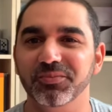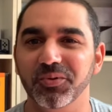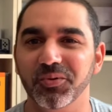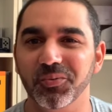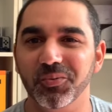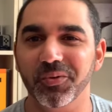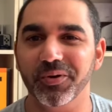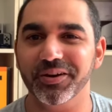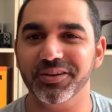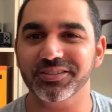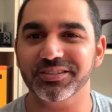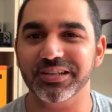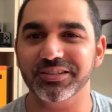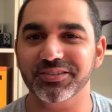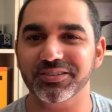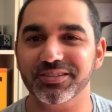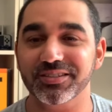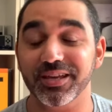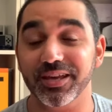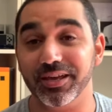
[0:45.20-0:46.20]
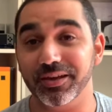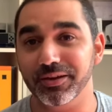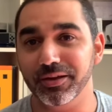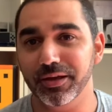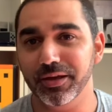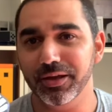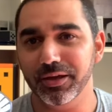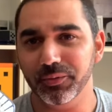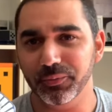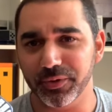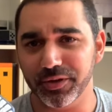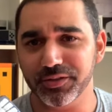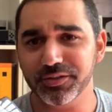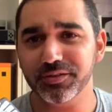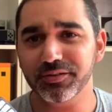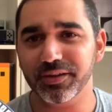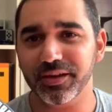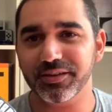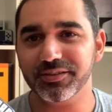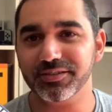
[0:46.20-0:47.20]
what is there to say? But in
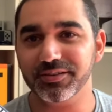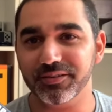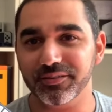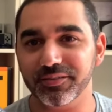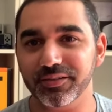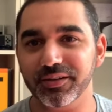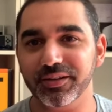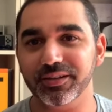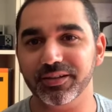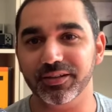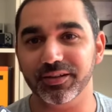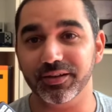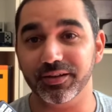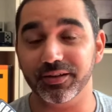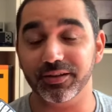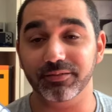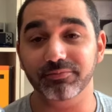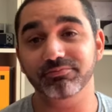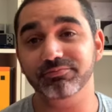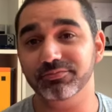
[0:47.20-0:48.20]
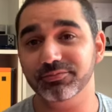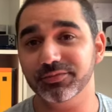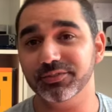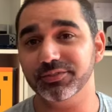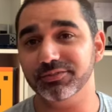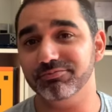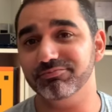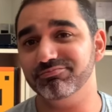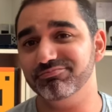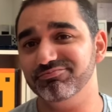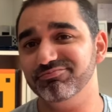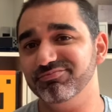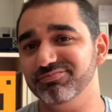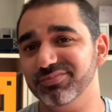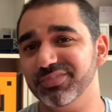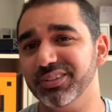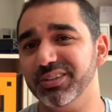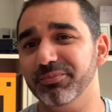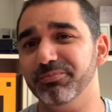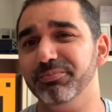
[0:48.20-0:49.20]
2003 the,
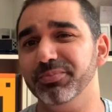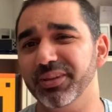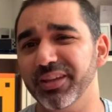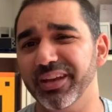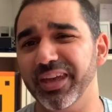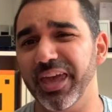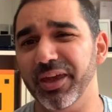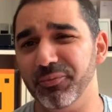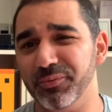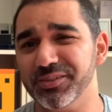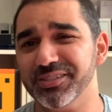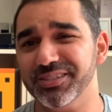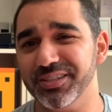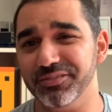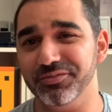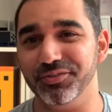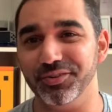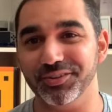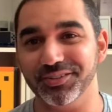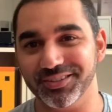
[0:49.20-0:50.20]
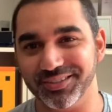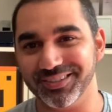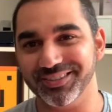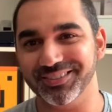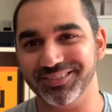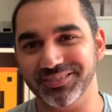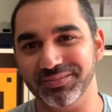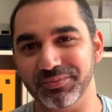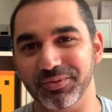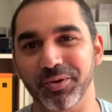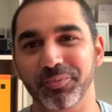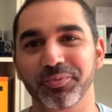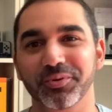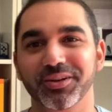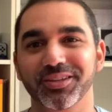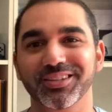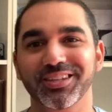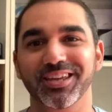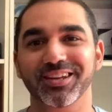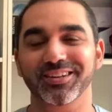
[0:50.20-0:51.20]
the, the game was different, no pun
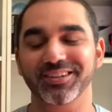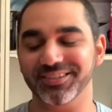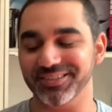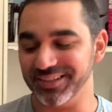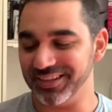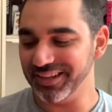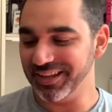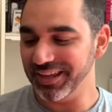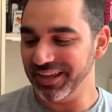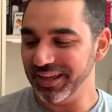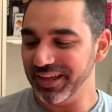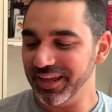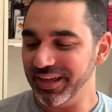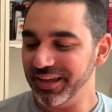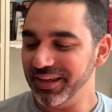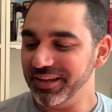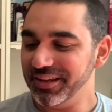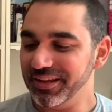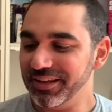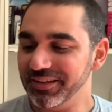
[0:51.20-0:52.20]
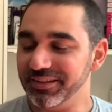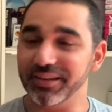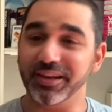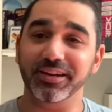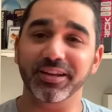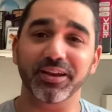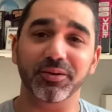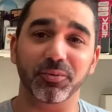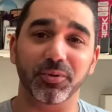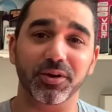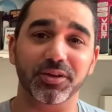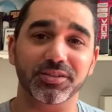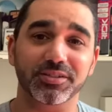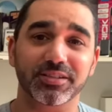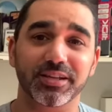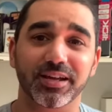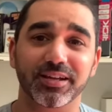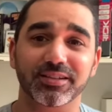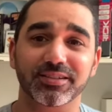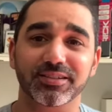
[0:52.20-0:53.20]
intended. The idea was
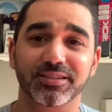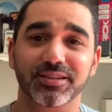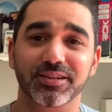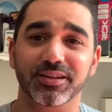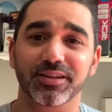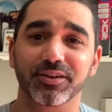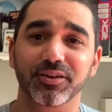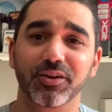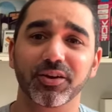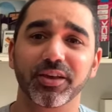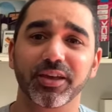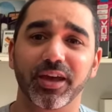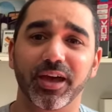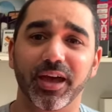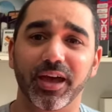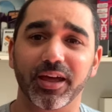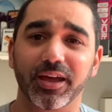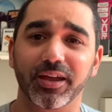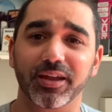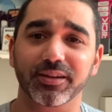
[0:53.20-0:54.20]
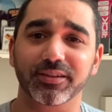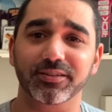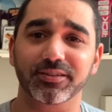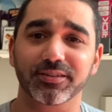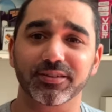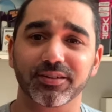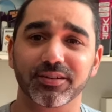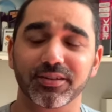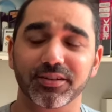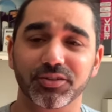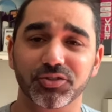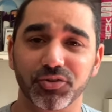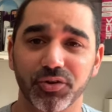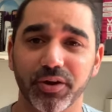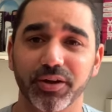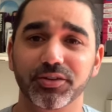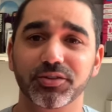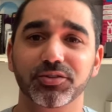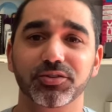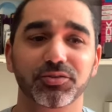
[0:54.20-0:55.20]
that uh, Nokia had
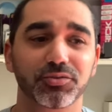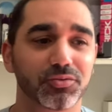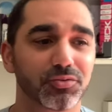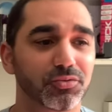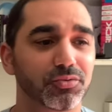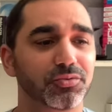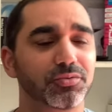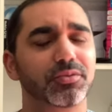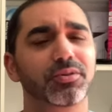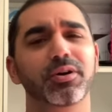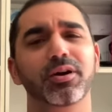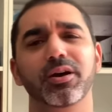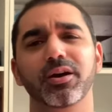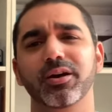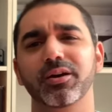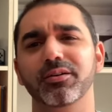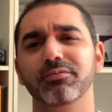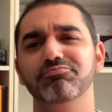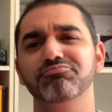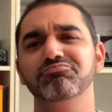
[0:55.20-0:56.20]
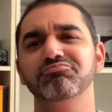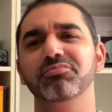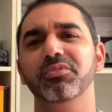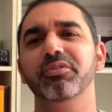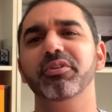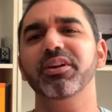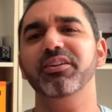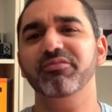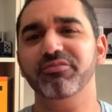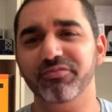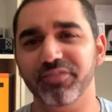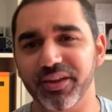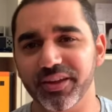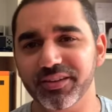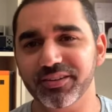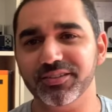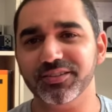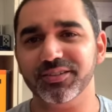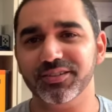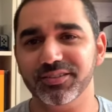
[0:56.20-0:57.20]
tried to
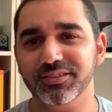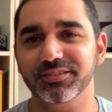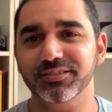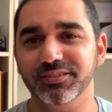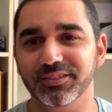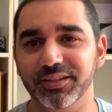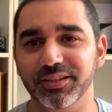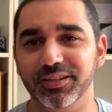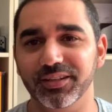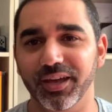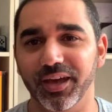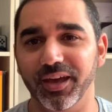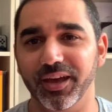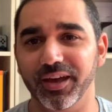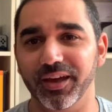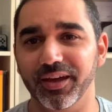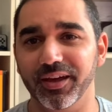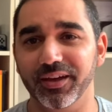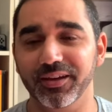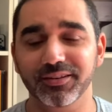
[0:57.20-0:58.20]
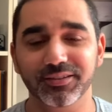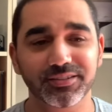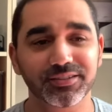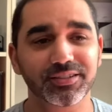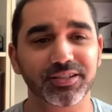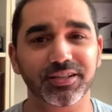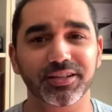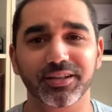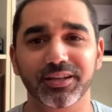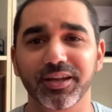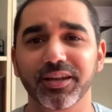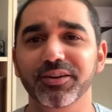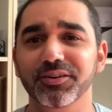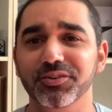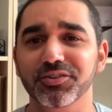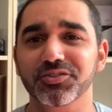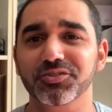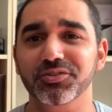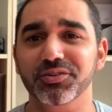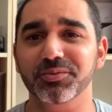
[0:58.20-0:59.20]
reinvent the uh, the
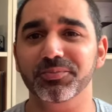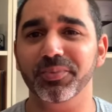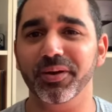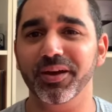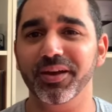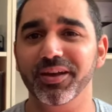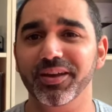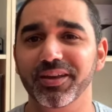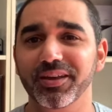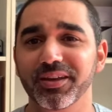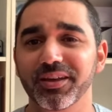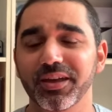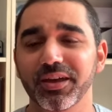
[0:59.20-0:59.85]
industry by